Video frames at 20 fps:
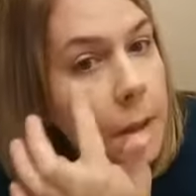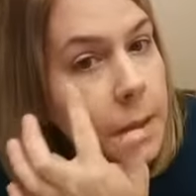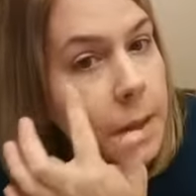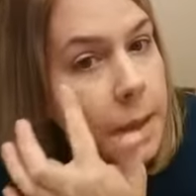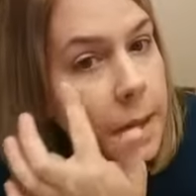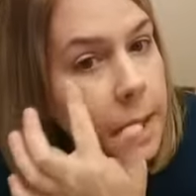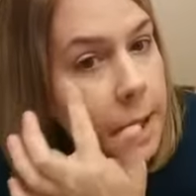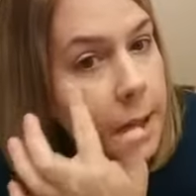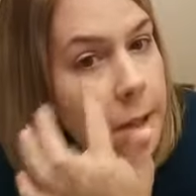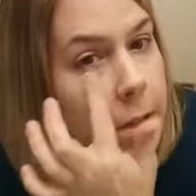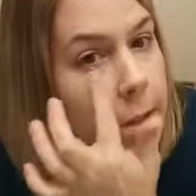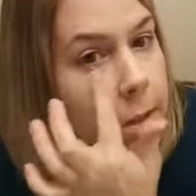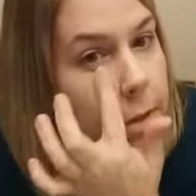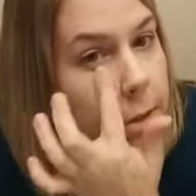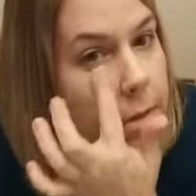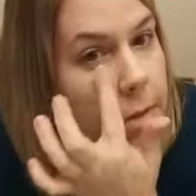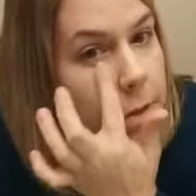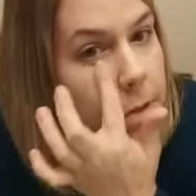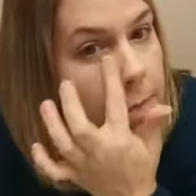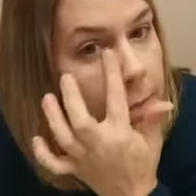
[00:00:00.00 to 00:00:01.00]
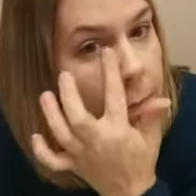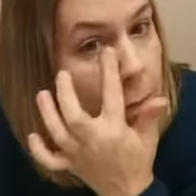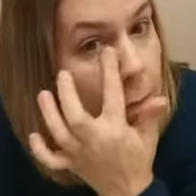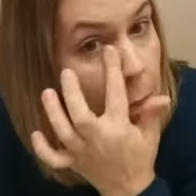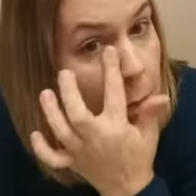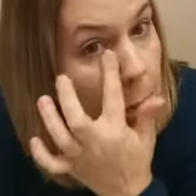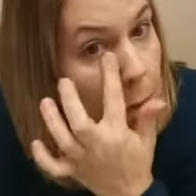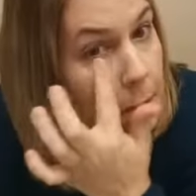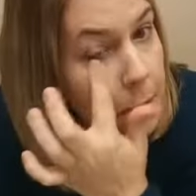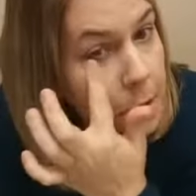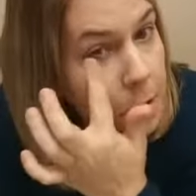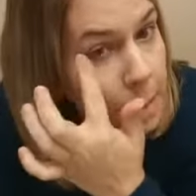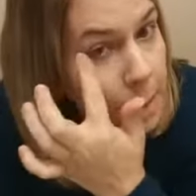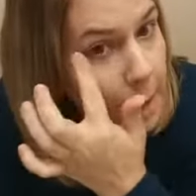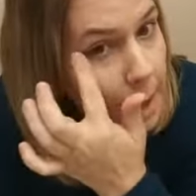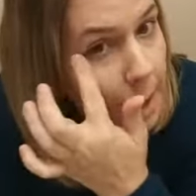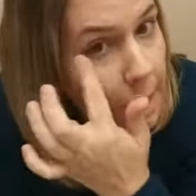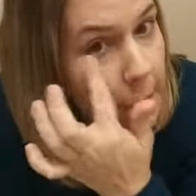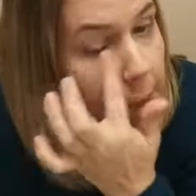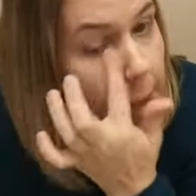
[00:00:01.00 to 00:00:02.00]
that that I use for under
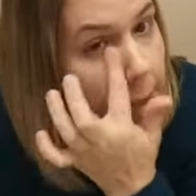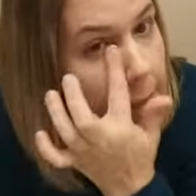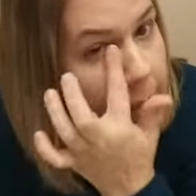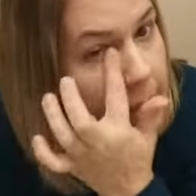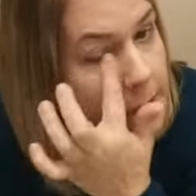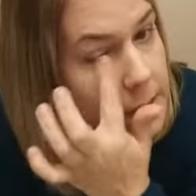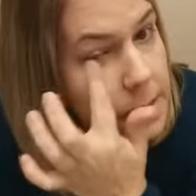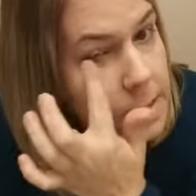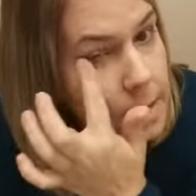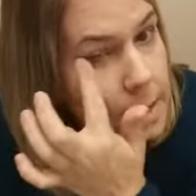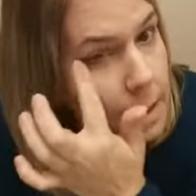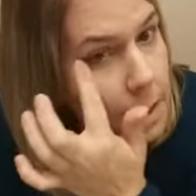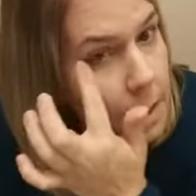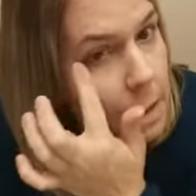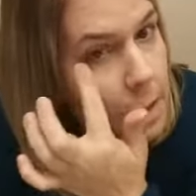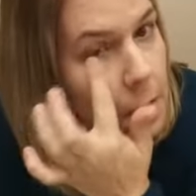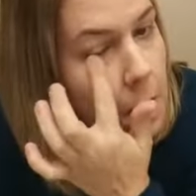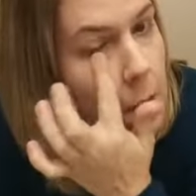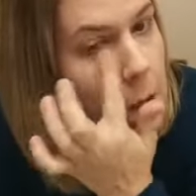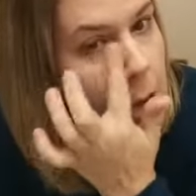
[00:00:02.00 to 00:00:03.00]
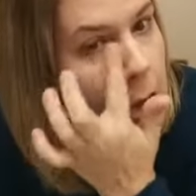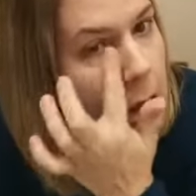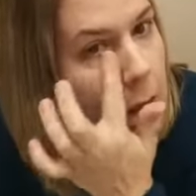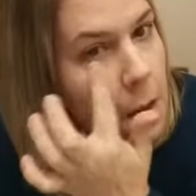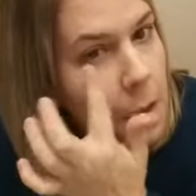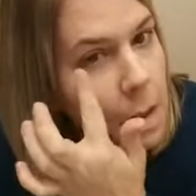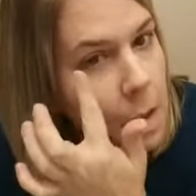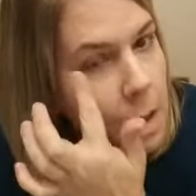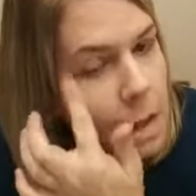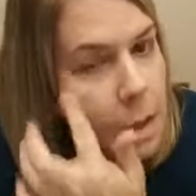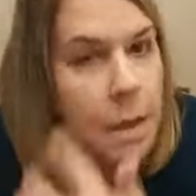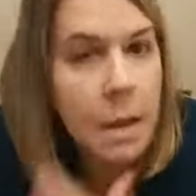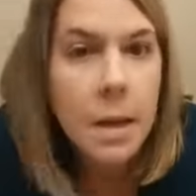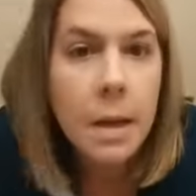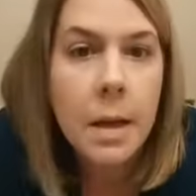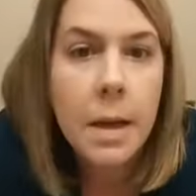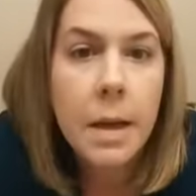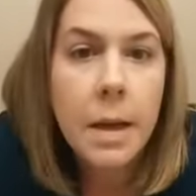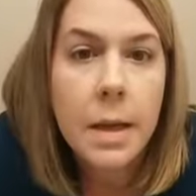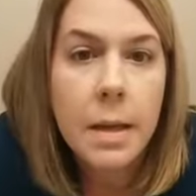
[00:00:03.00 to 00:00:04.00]
my eyes.
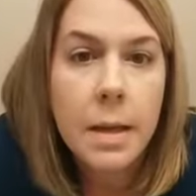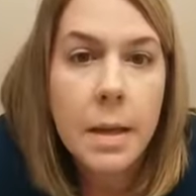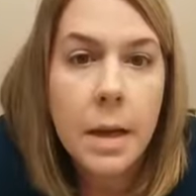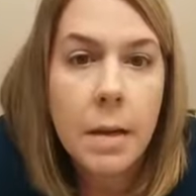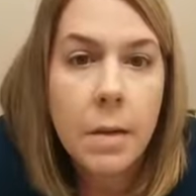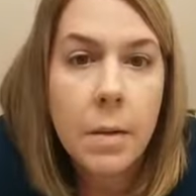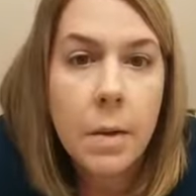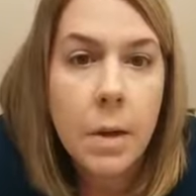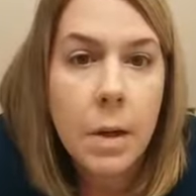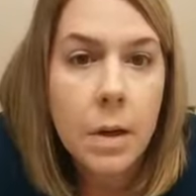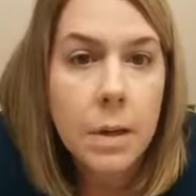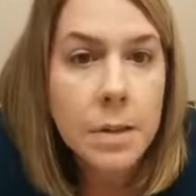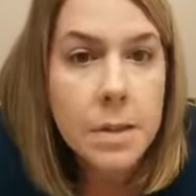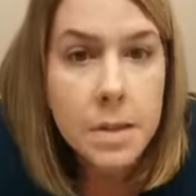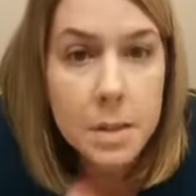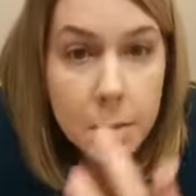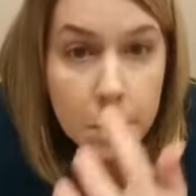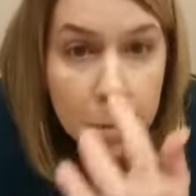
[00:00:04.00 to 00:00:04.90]
And then I will also